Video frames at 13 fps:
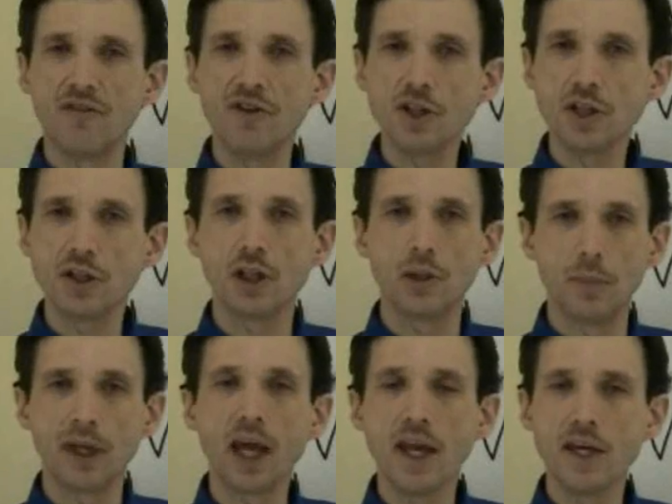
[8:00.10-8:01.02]
inefficient
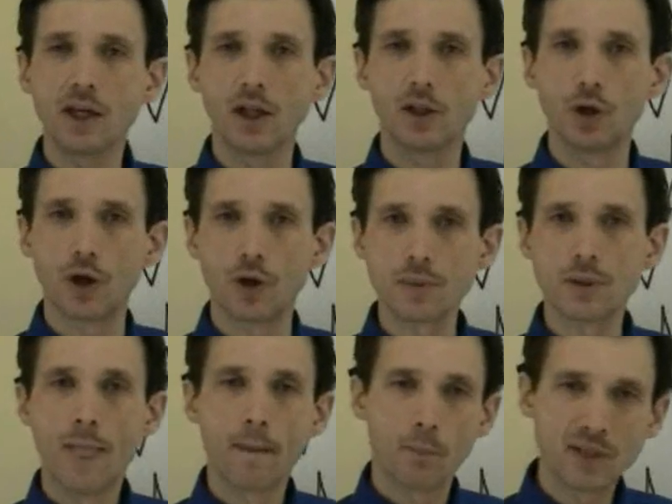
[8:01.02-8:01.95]
in mechanical
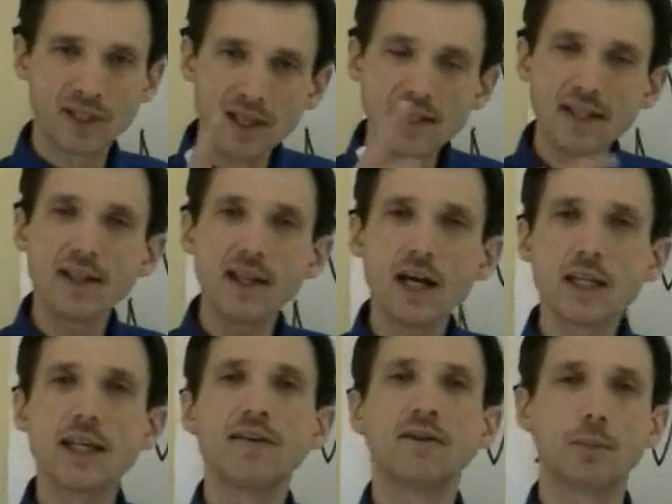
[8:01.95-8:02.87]
terms. But there is
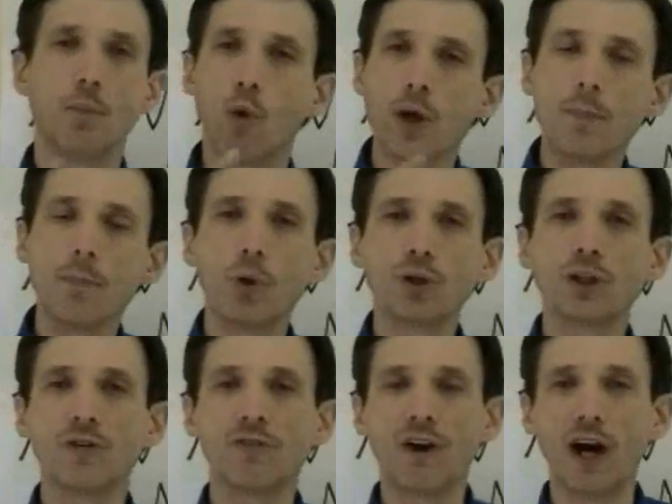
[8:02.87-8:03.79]
another even more
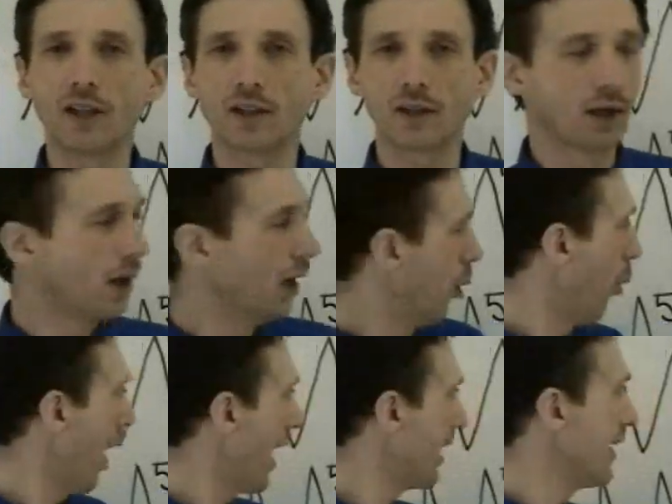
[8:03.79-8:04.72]
important factor
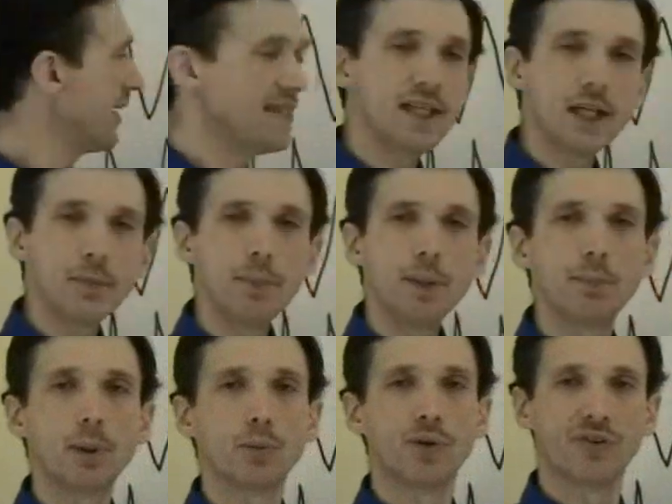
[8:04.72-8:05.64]
why sick
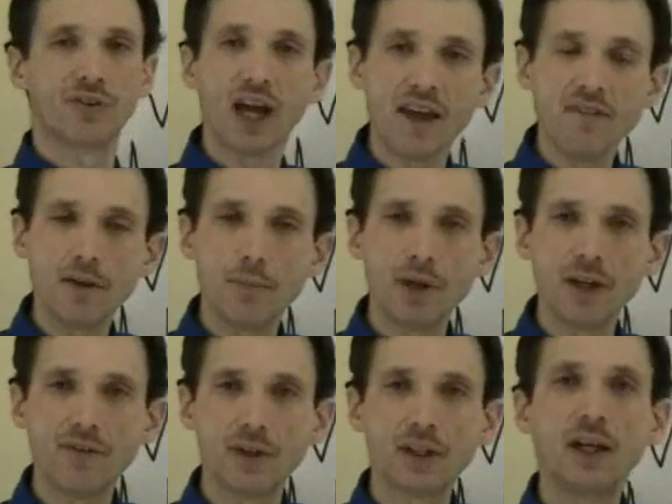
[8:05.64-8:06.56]
people with heavy
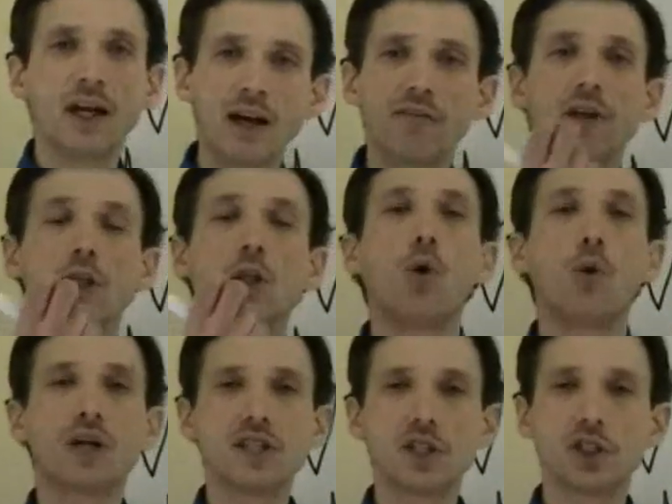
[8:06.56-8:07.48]
breathing have
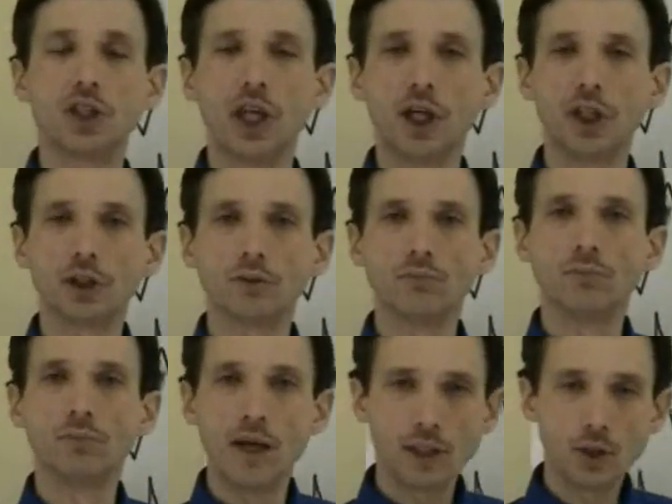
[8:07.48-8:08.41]
low oxygenation.
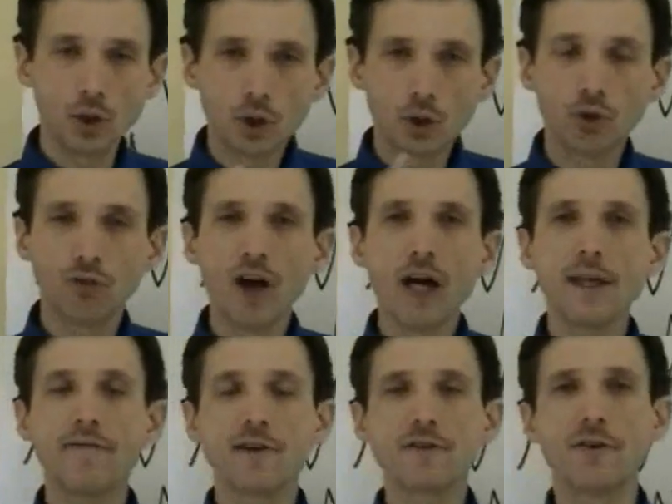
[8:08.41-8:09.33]
And in order to
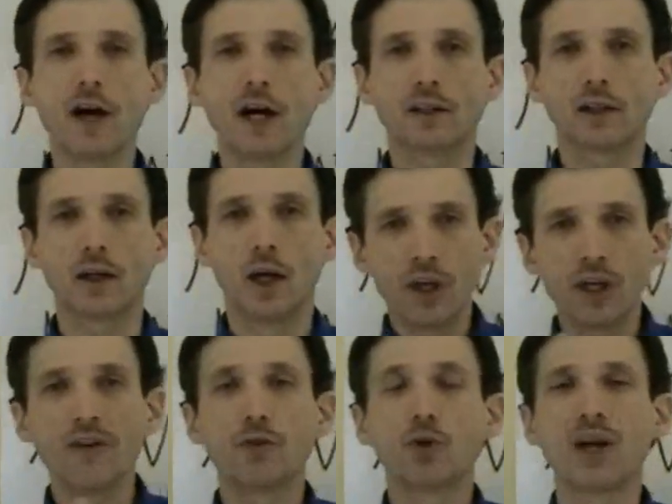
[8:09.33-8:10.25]
find this factor,
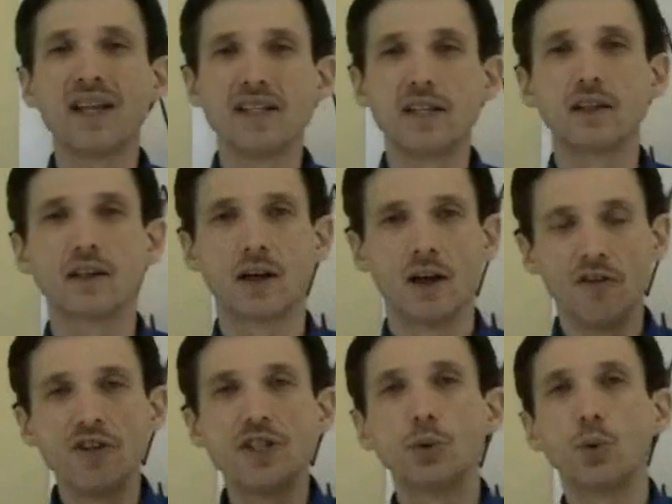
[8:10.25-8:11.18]
we have to consider
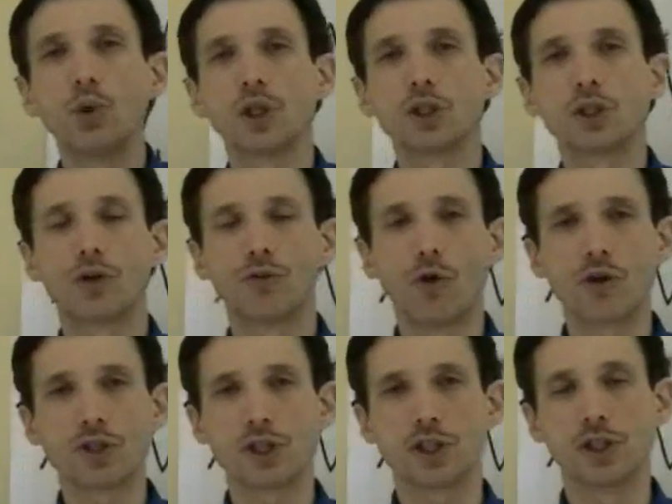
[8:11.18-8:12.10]
physiology of
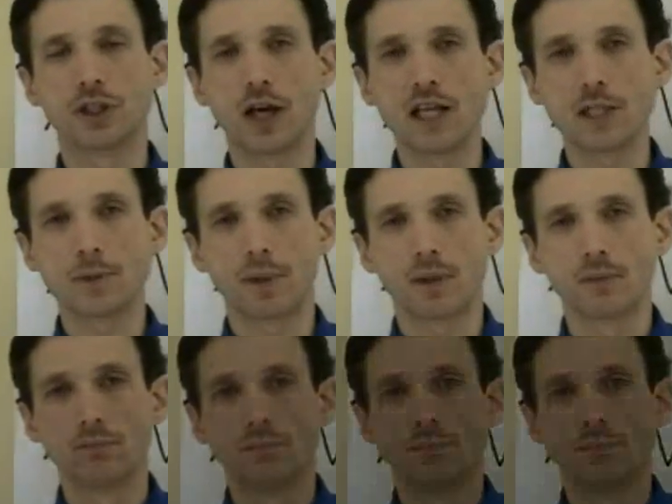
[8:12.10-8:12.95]
oxygen transport.